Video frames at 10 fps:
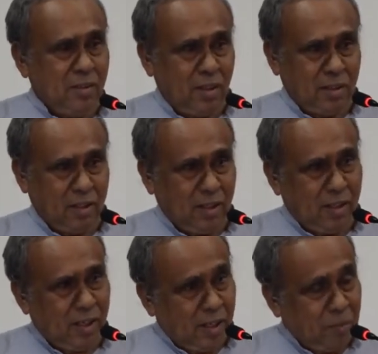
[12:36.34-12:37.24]
not
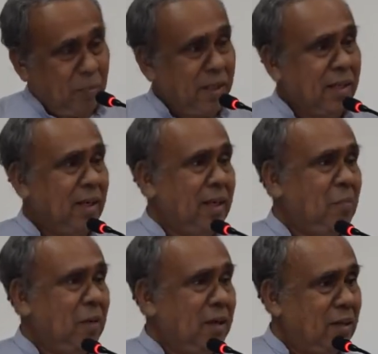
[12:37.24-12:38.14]

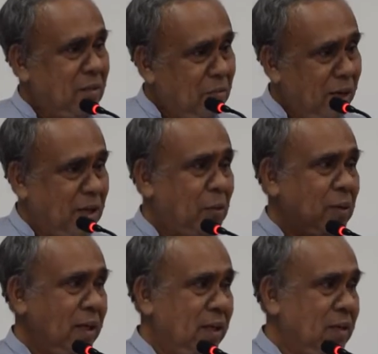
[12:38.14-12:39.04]
arithmetically, but
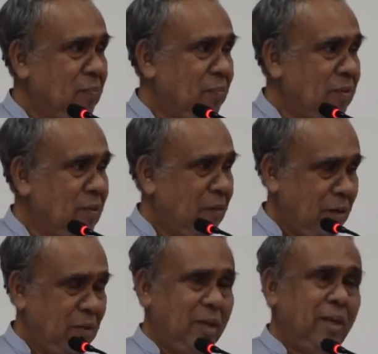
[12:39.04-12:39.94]
vectorially.
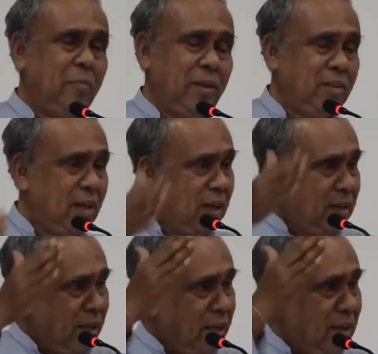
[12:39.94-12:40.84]
Vectorially means
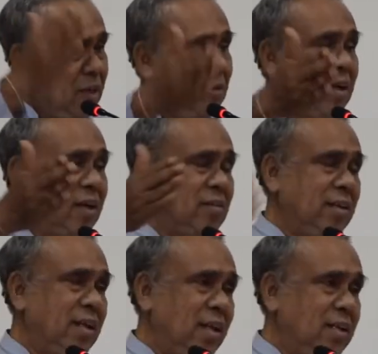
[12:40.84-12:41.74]
taking into
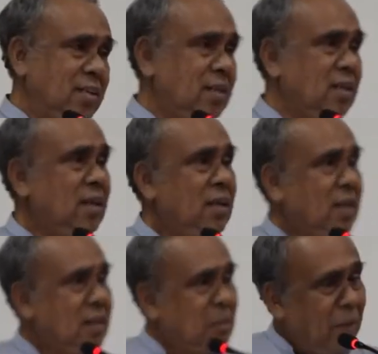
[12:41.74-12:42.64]
consideration
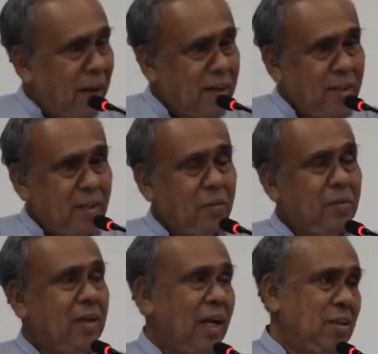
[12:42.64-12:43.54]
the
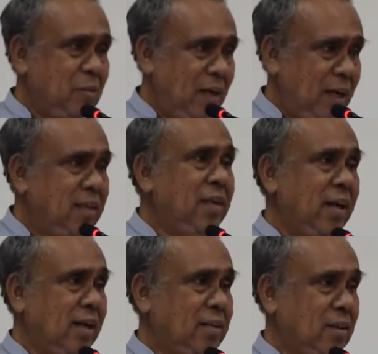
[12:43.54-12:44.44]
magnitude as well as the
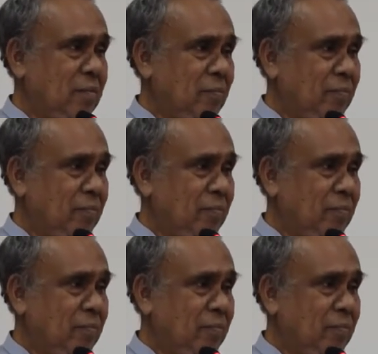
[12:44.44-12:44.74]
direction.